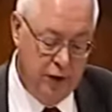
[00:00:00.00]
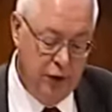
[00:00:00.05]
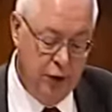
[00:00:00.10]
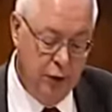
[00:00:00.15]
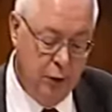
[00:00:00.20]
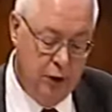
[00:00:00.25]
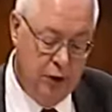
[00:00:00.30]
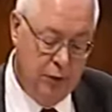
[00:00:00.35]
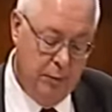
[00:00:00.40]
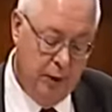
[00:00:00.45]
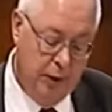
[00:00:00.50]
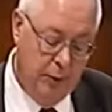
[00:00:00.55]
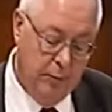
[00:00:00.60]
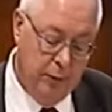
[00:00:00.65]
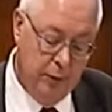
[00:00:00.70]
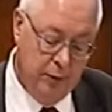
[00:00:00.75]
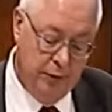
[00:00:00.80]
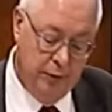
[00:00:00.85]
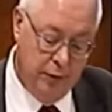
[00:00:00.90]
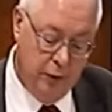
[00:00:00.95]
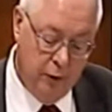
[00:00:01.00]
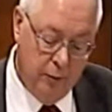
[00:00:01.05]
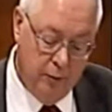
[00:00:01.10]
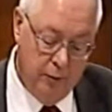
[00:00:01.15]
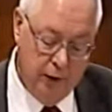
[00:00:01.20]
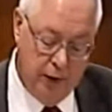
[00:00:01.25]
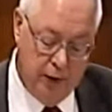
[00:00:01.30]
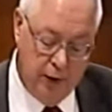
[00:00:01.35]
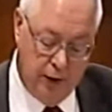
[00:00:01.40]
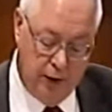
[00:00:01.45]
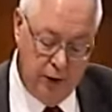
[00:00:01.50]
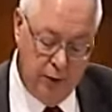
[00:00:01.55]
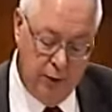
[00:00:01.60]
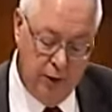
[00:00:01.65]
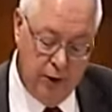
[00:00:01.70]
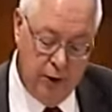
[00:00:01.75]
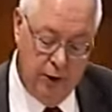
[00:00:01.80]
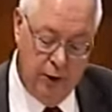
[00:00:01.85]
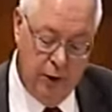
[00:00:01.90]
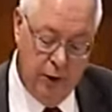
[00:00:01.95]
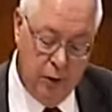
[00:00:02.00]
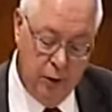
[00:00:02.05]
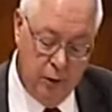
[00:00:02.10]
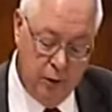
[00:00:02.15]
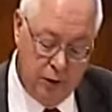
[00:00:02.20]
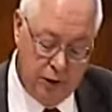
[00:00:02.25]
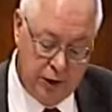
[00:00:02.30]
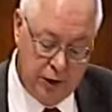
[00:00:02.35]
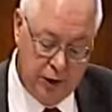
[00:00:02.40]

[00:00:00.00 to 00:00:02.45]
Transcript: shows being performed in our community halls,